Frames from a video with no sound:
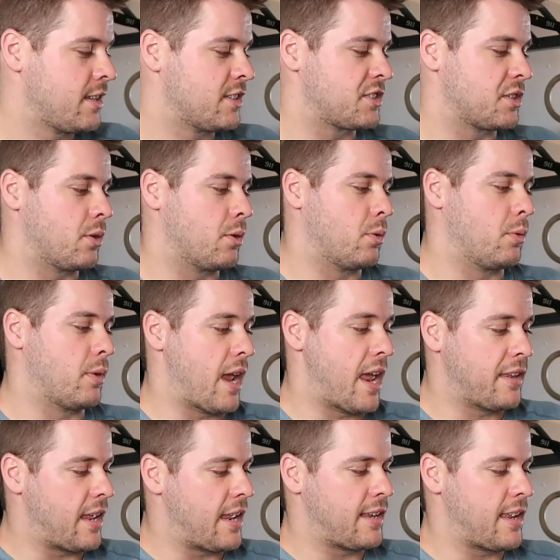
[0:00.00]
So,
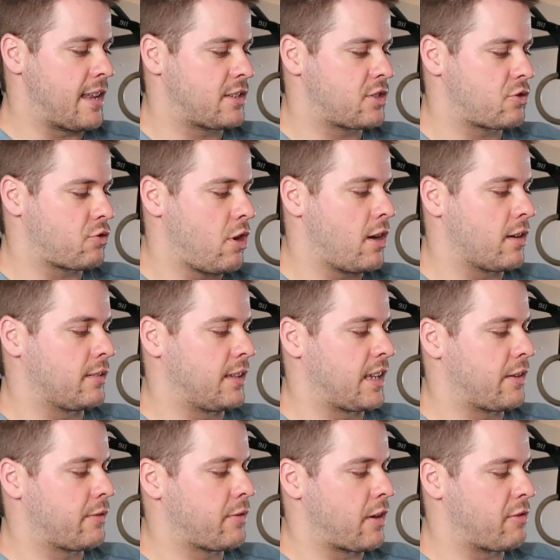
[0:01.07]
and it's strong. Like
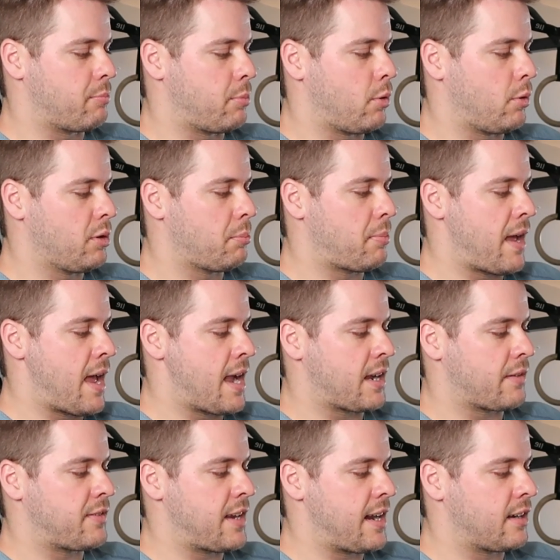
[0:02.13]
I've pulled it back,
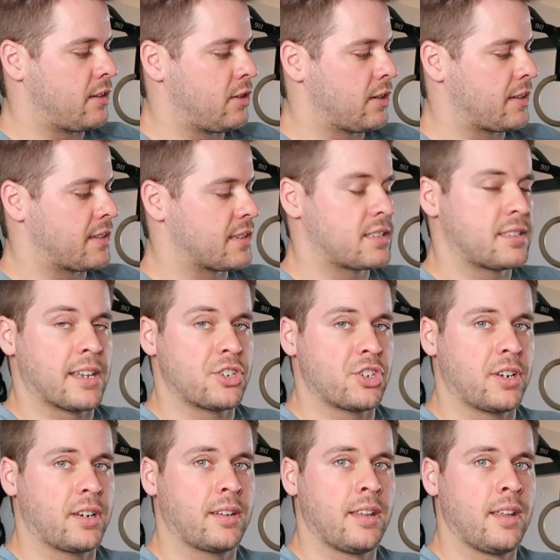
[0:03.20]
I've taken a look at the
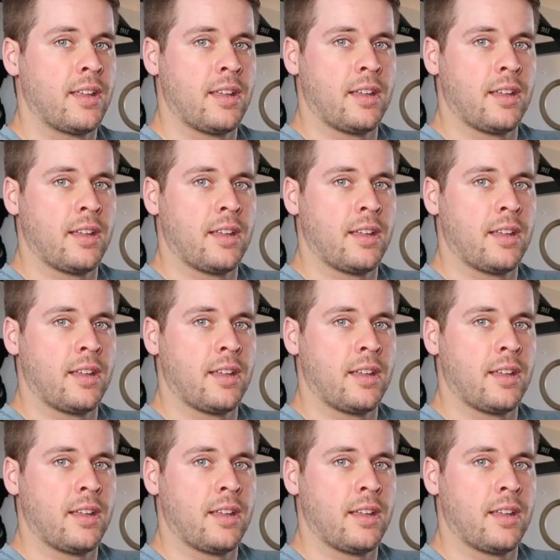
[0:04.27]
stitching.